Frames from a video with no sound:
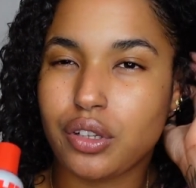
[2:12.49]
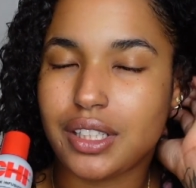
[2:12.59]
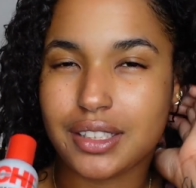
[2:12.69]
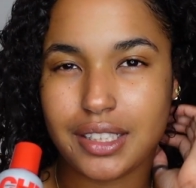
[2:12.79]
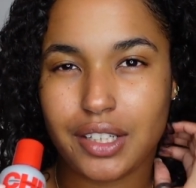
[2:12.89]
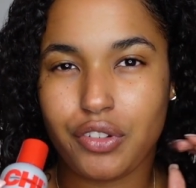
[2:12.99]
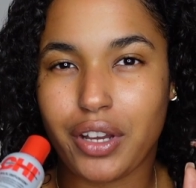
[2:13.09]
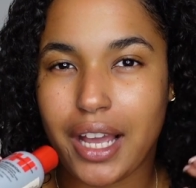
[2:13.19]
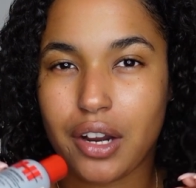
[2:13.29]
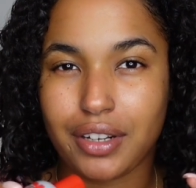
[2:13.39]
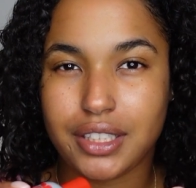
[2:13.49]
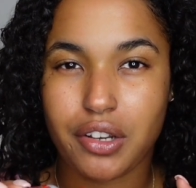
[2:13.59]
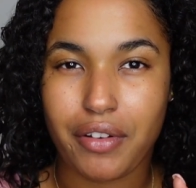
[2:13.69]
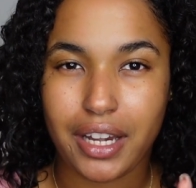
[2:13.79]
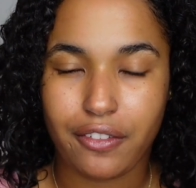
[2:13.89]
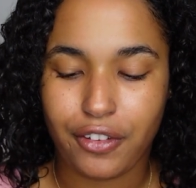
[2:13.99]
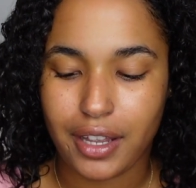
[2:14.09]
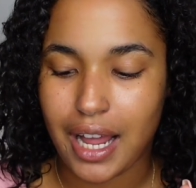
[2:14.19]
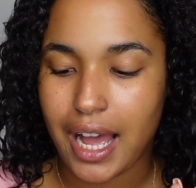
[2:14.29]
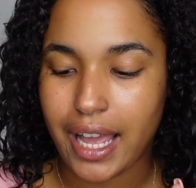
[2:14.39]
It doesn't leave your hair greasy or
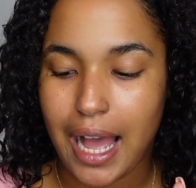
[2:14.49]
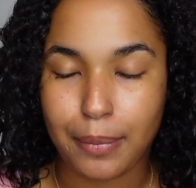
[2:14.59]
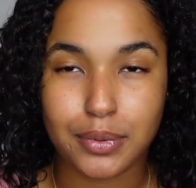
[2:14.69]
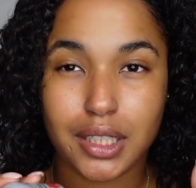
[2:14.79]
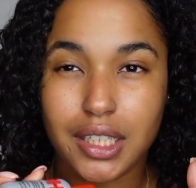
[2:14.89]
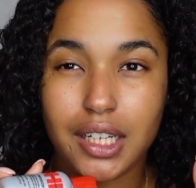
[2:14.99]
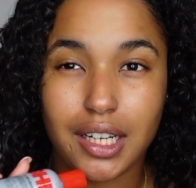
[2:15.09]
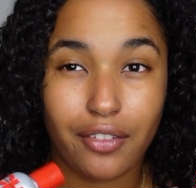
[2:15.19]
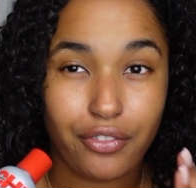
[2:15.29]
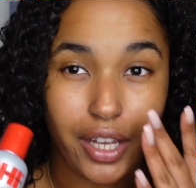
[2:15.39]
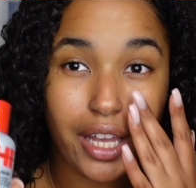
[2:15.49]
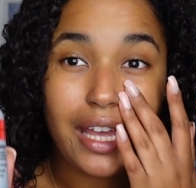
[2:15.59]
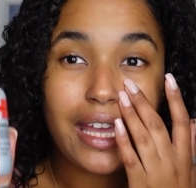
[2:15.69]
anything. I absolutely love it.